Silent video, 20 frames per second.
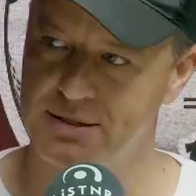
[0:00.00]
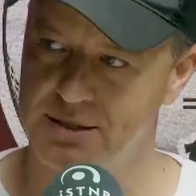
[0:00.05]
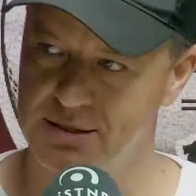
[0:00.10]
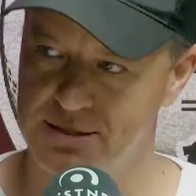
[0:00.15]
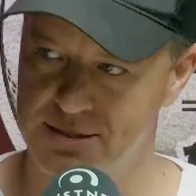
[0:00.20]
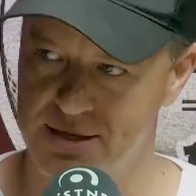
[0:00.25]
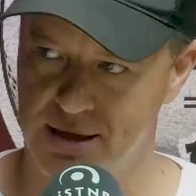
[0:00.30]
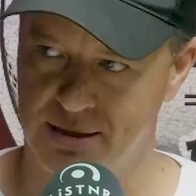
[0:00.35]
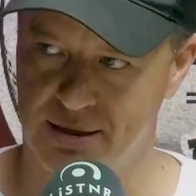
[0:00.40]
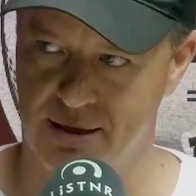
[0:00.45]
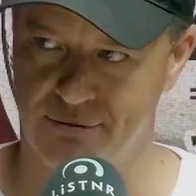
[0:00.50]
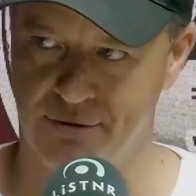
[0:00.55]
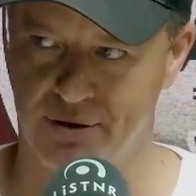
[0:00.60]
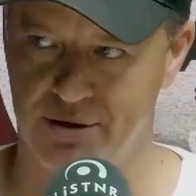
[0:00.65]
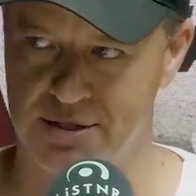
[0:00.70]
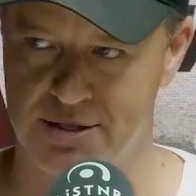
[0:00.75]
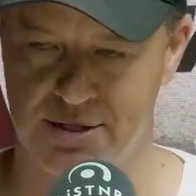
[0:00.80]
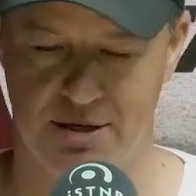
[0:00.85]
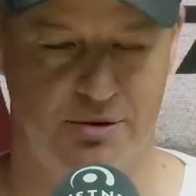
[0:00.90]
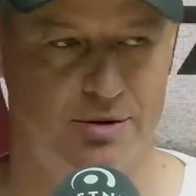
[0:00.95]
we get to the South
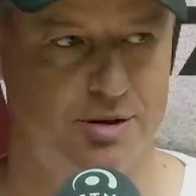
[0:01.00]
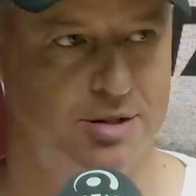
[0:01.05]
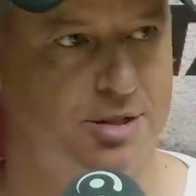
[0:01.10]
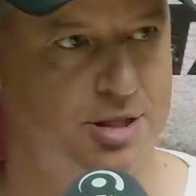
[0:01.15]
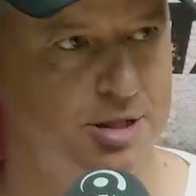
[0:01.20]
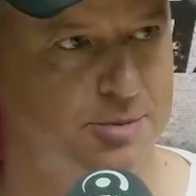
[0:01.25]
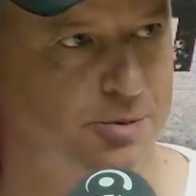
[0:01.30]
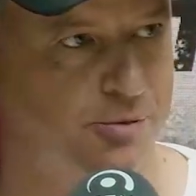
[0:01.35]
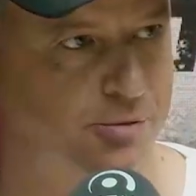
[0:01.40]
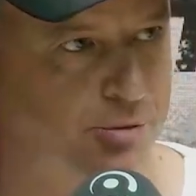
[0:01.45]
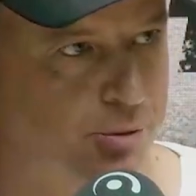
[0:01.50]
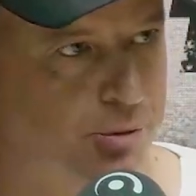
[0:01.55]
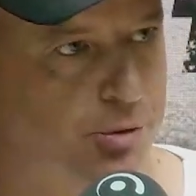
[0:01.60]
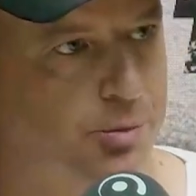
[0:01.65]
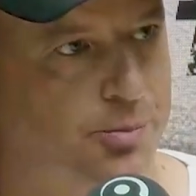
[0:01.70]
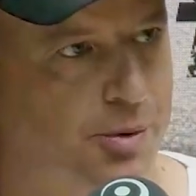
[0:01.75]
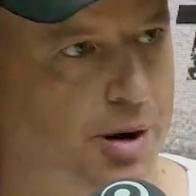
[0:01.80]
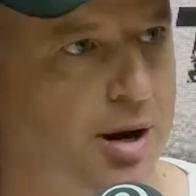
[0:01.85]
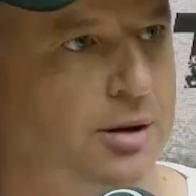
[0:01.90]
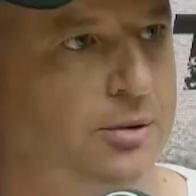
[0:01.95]
Africa series, just
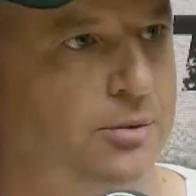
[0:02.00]
before the